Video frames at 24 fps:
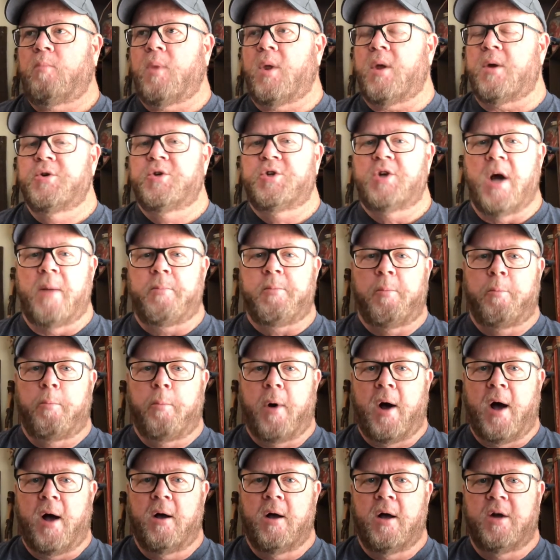
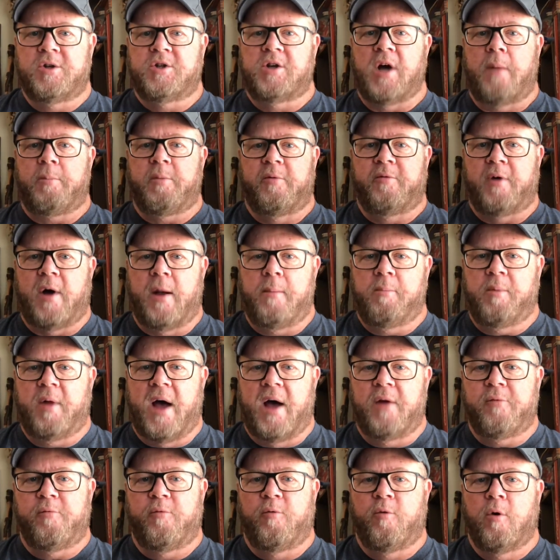Shopify
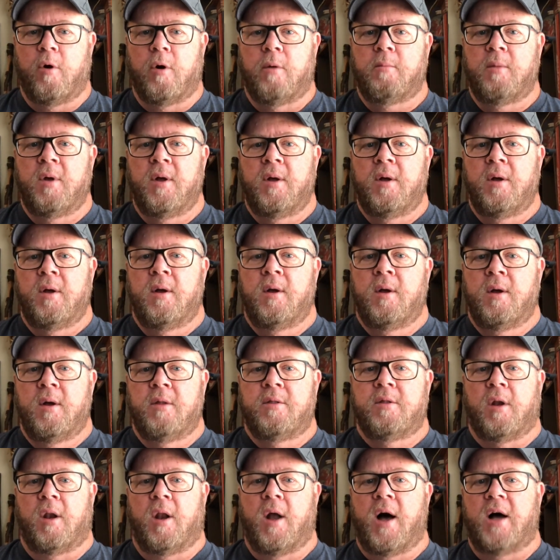platform,
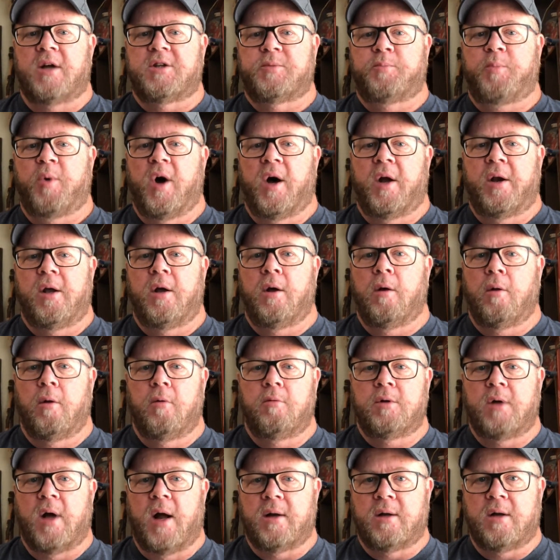
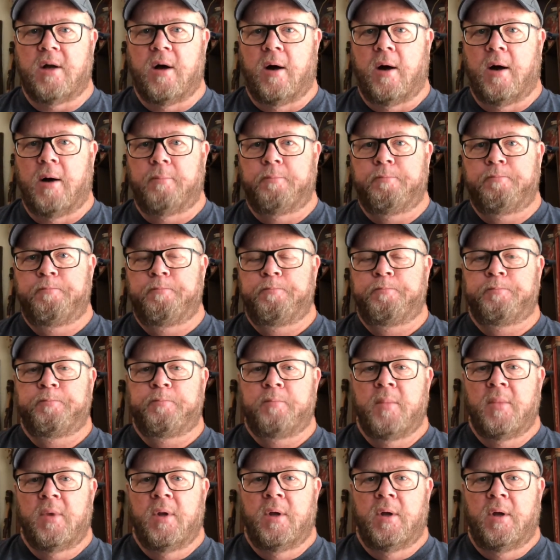thelostpaniolo.com.
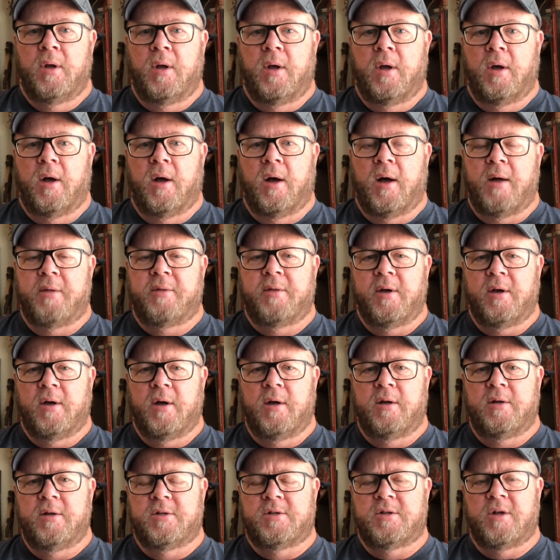I think
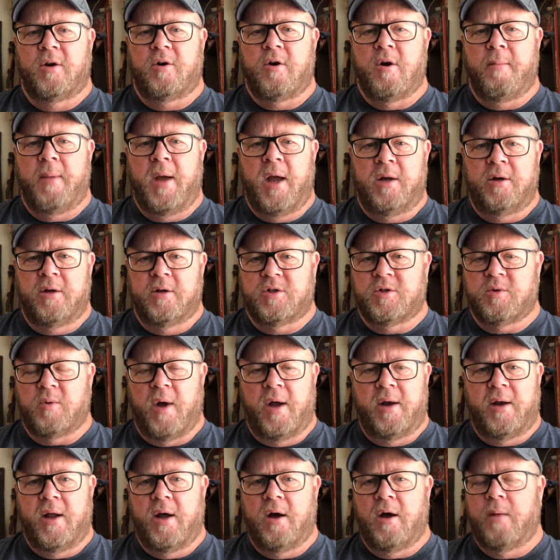it's under maintenance
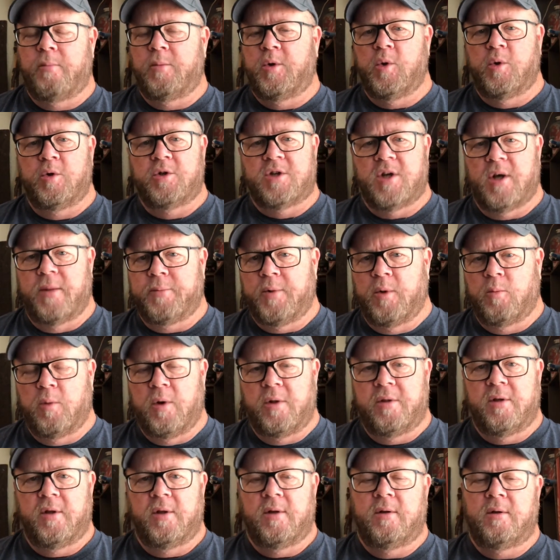right now. I'm doing something
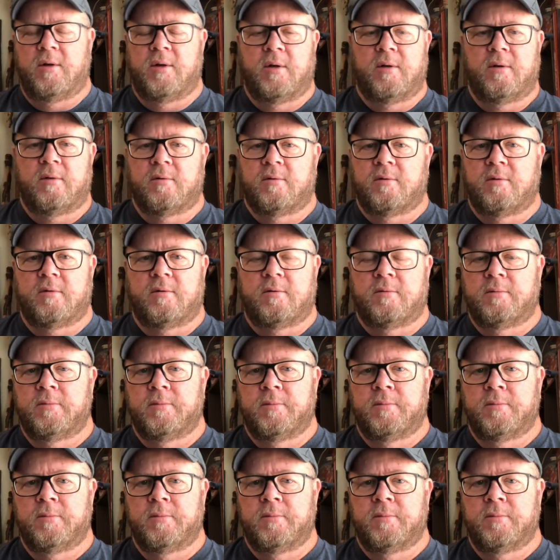with it, or